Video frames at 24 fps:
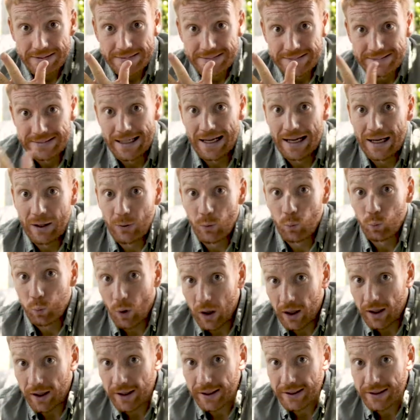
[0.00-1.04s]
Now the
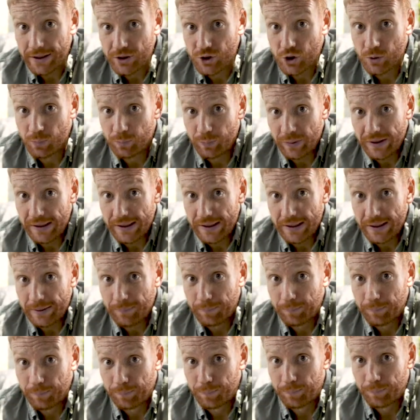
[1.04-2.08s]
why should be
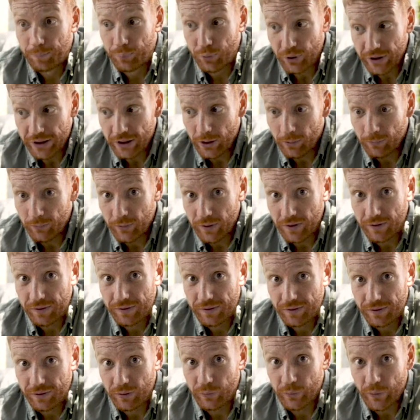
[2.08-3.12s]
pretty
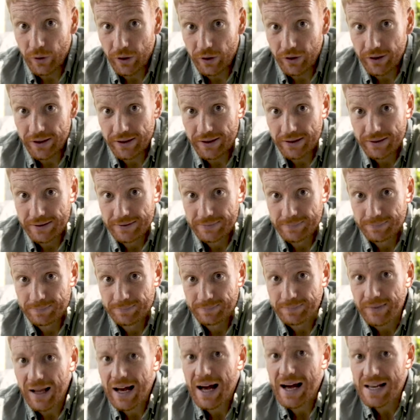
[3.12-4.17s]
obvious. Safari,
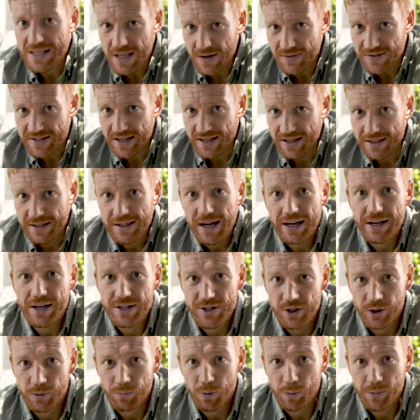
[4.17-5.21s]
as I've said, and
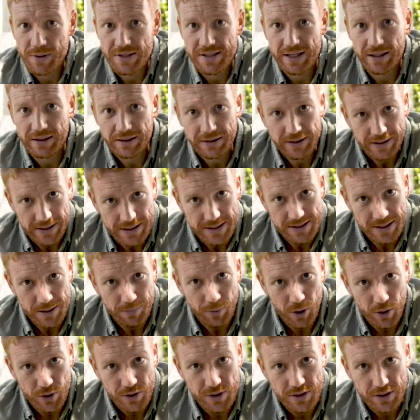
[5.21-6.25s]
as you can probably tell, is the
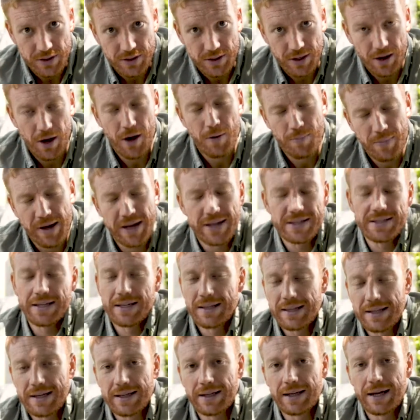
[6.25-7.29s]
most
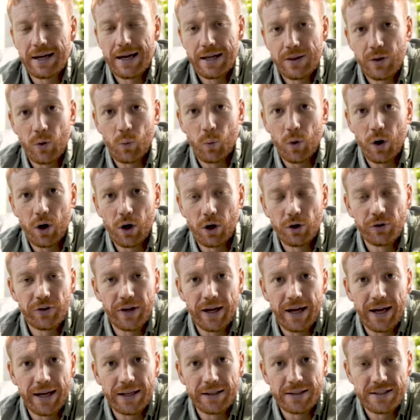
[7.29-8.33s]
amazing thing in the world
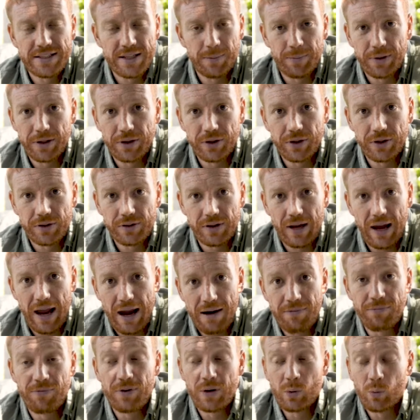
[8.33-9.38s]
and something that
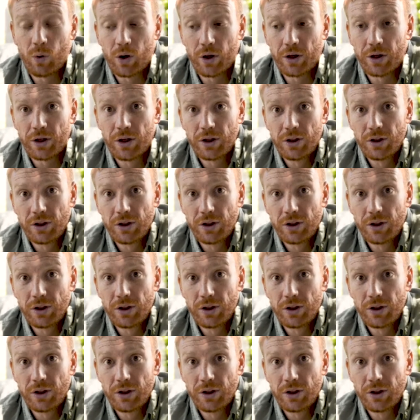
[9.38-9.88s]
everyone